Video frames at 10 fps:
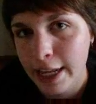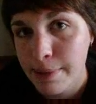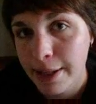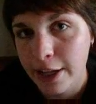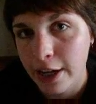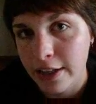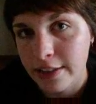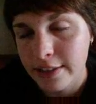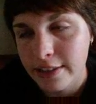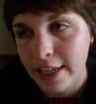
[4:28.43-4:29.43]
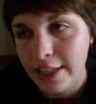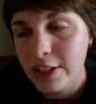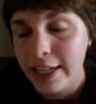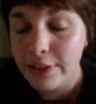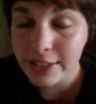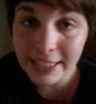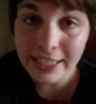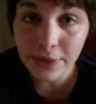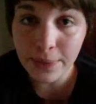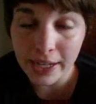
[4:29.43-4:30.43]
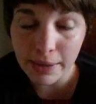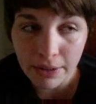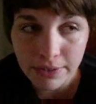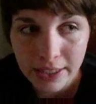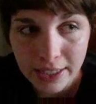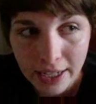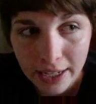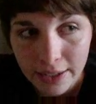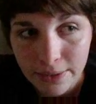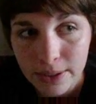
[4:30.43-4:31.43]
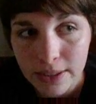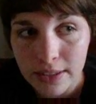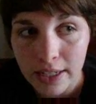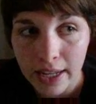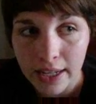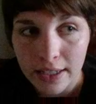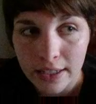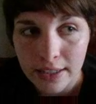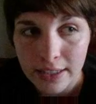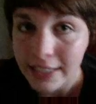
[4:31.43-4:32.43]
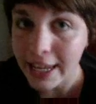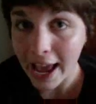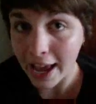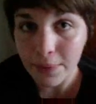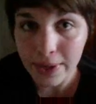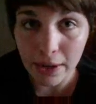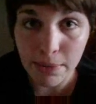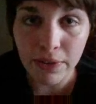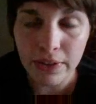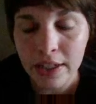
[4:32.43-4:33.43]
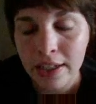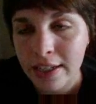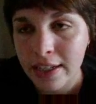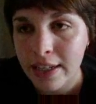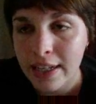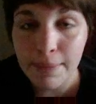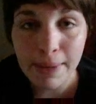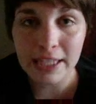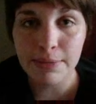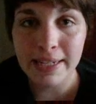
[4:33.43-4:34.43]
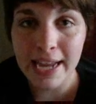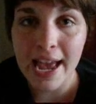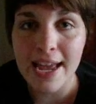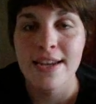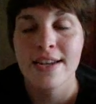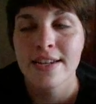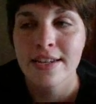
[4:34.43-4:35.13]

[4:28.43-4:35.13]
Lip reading: Annabelle calls and she's like, "Christine, do you want to come over?" And I was like, "Yeah, I want to come over. Let me ask my dad."